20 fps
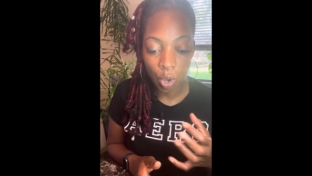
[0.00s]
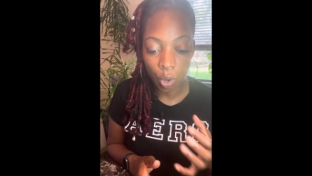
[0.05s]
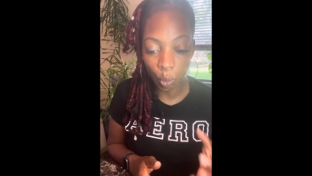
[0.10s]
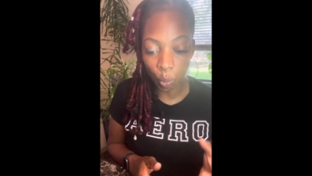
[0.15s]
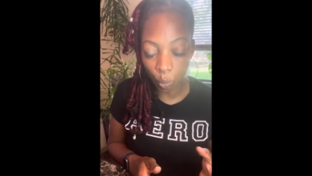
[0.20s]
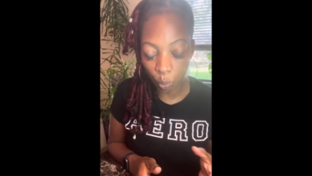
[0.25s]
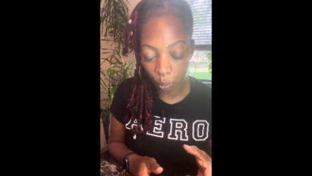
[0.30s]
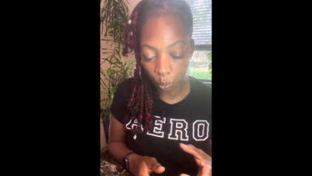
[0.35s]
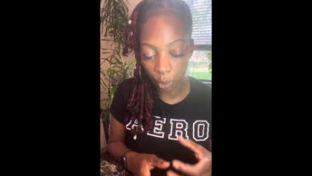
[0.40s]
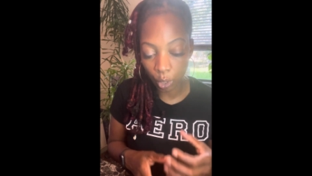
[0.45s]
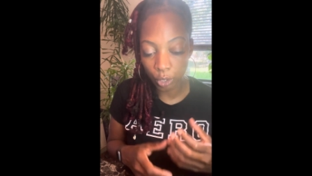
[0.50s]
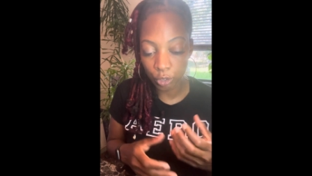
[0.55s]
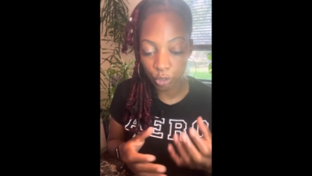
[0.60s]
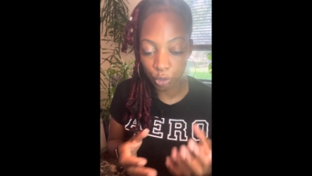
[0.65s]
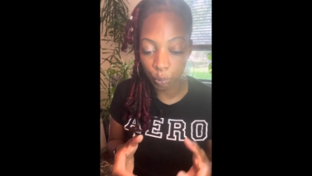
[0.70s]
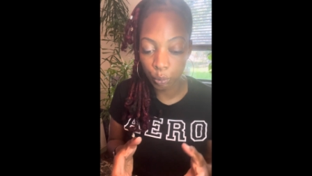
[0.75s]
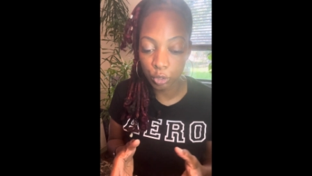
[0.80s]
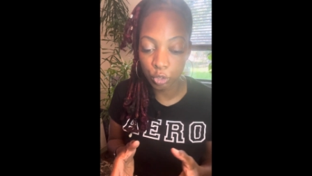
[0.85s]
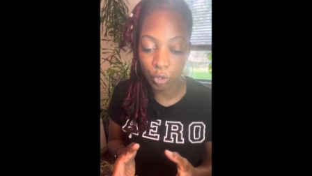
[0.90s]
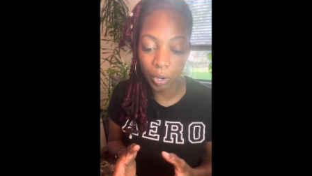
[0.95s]
or
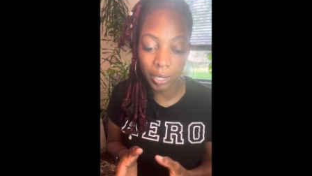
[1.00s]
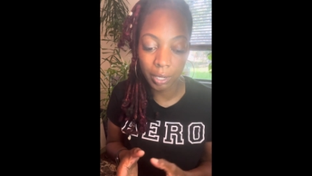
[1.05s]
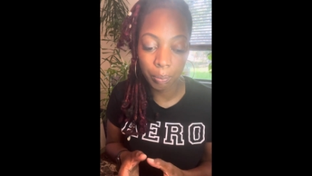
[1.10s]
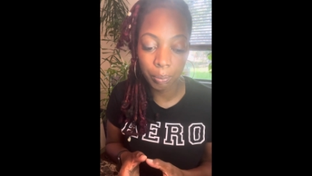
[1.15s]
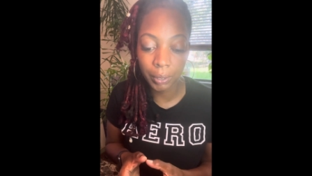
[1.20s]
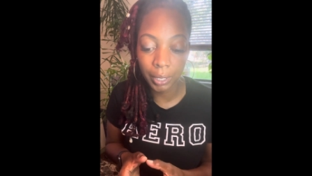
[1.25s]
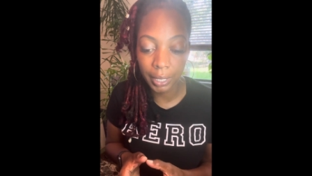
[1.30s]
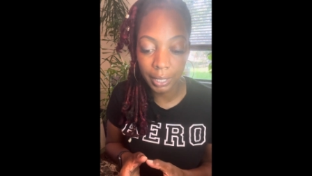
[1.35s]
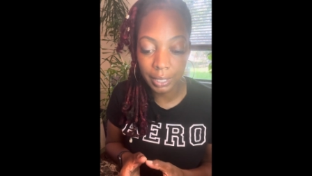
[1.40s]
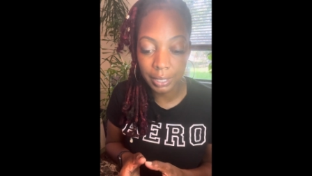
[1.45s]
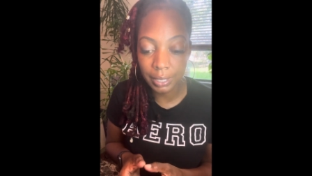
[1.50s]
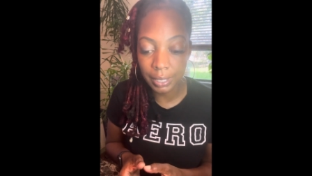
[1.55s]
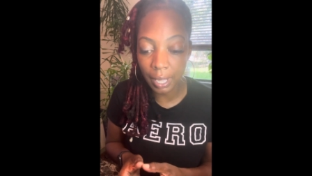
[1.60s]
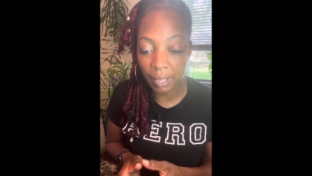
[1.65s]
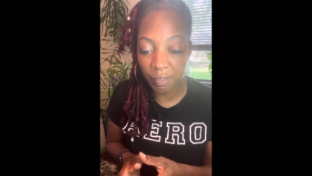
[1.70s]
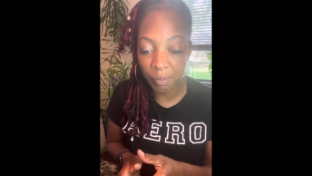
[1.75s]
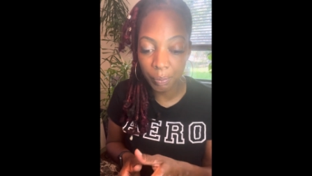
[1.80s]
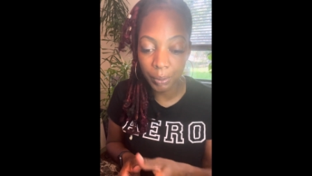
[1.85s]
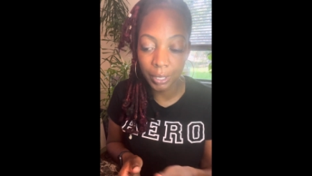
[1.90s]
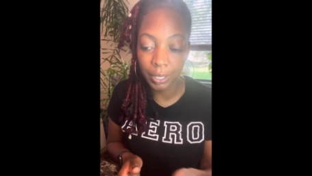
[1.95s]
you were trying to play it
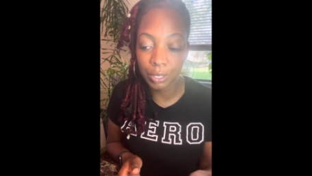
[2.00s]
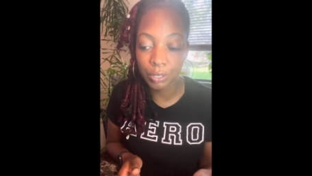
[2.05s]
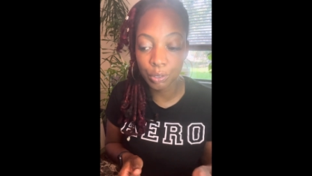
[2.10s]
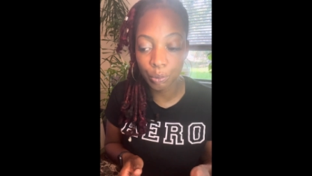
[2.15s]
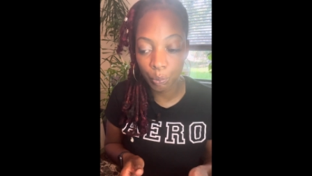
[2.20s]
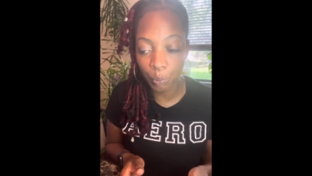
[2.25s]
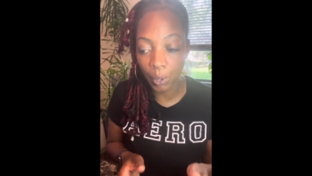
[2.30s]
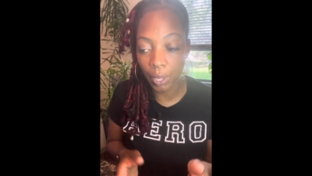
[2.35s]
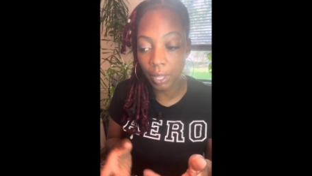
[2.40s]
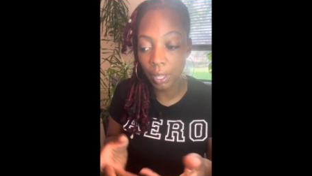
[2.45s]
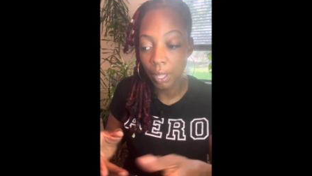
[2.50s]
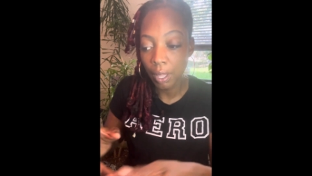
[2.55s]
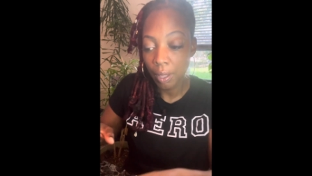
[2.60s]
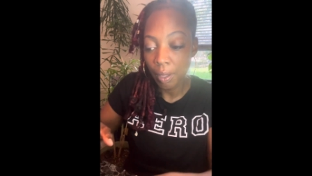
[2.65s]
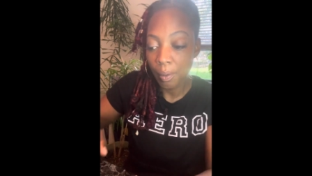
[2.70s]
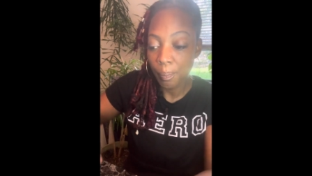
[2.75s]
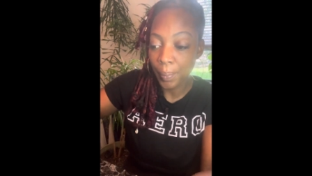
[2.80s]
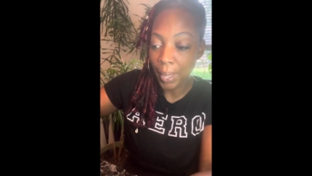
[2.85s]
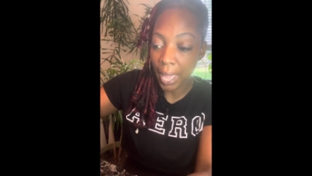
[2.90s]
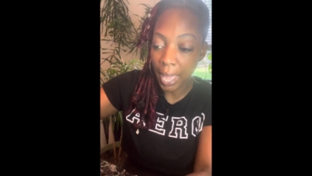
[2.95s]
safe because of what?
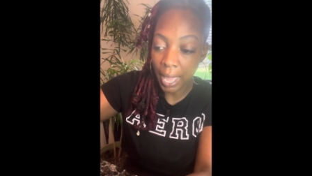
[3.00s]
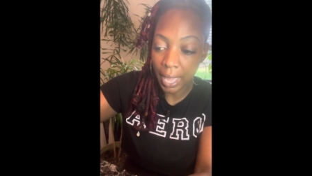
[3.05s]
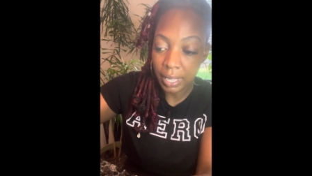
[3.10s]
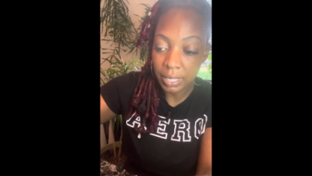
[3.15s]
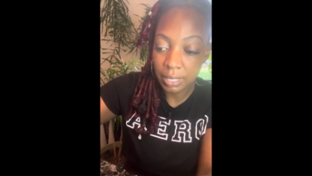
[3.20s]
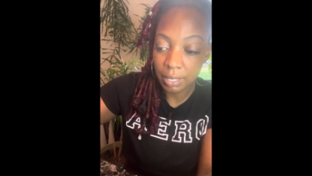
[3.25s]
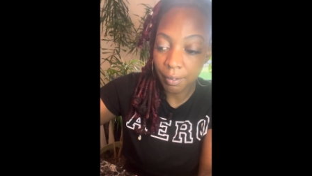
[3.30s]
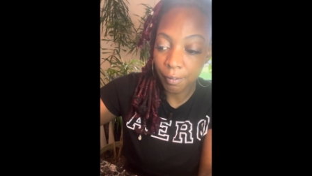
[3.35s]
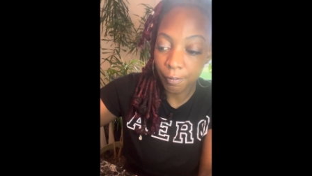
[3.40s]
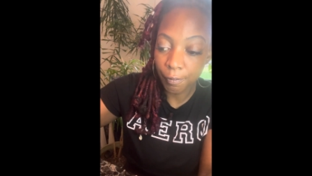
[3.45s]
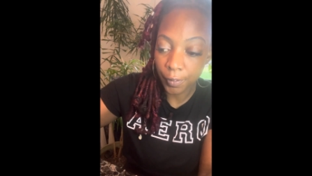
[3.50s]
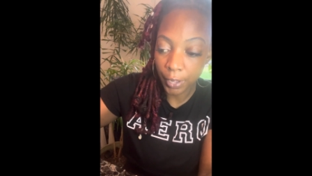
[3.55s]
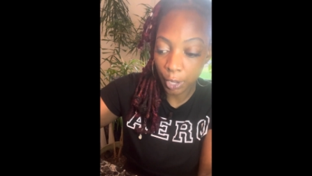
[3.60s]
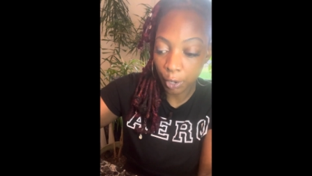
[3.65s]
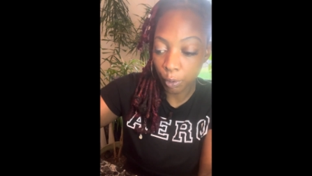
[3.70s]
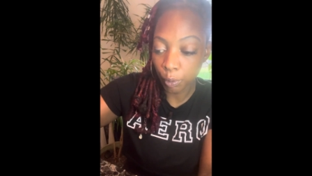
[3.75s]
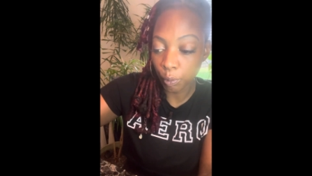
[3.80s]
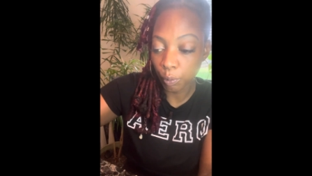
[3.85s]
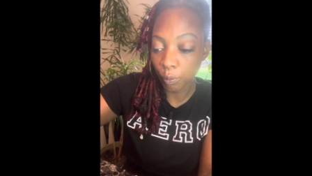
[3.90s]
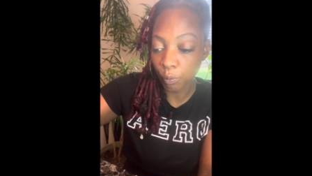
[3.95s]
Past
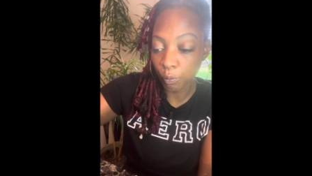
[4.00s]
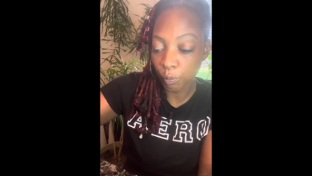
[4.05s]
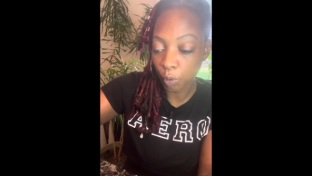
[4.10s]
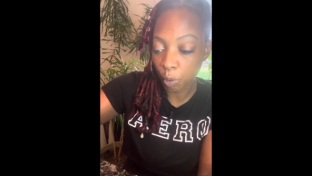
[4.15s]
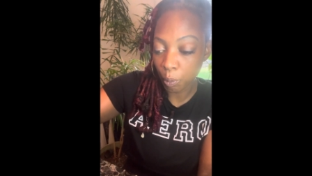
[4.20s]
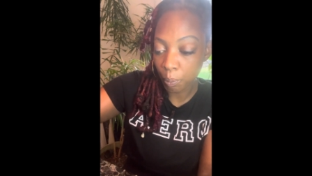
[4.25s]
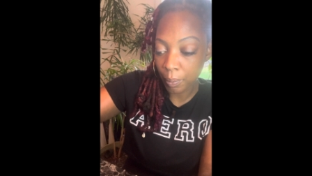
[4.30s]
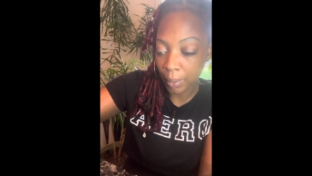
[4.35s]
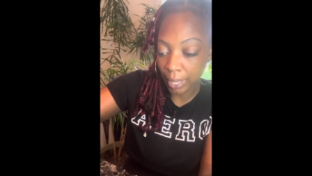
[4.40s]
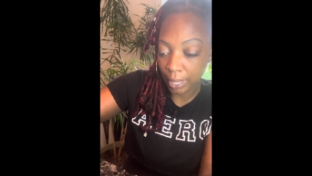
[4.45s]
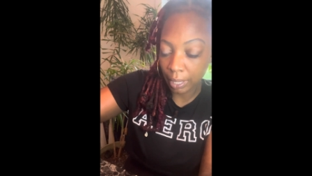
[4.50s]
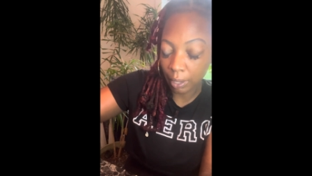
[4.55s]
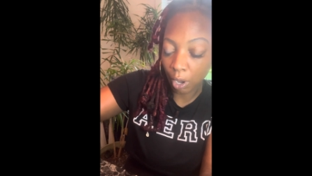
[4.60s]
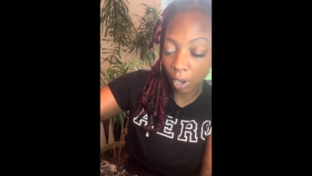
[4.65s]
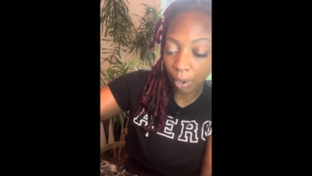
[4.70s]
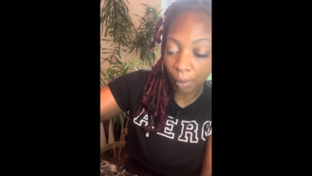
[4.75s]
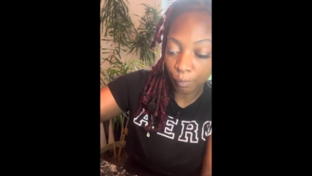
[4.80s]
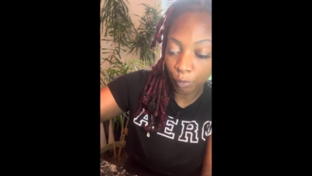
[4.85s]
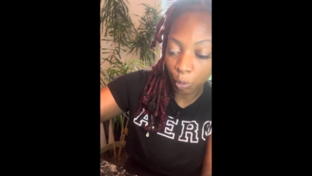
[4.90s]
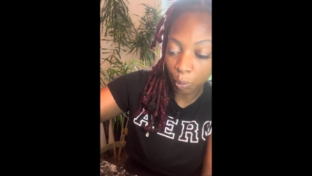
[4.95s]
failed
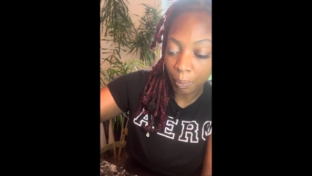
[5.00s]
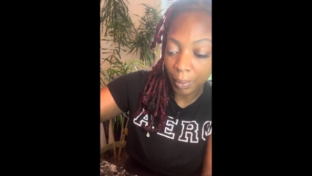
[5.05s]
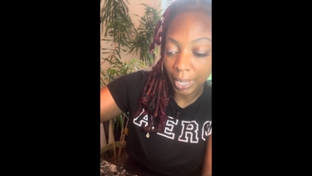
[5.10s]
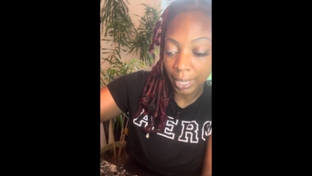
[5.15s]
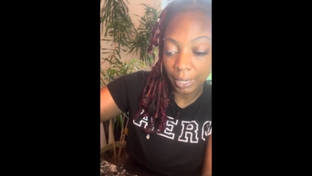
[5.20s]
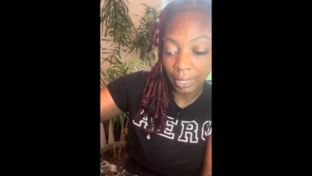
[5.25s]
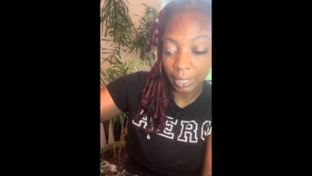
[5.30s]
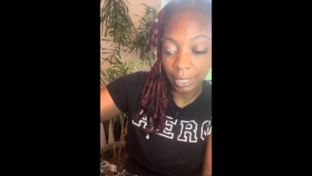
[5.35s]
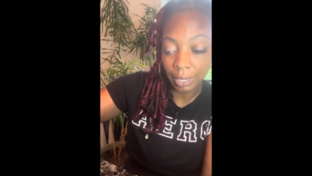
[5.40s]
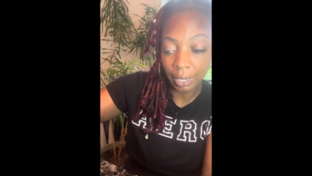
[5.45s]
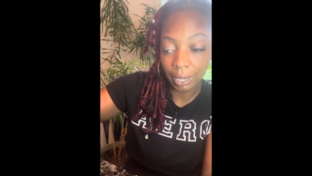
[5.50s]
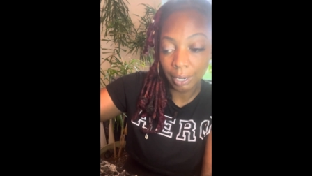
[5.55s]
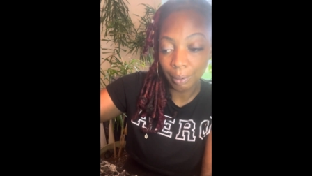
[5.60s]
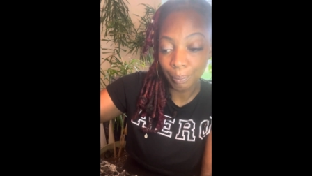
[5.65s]
romantic.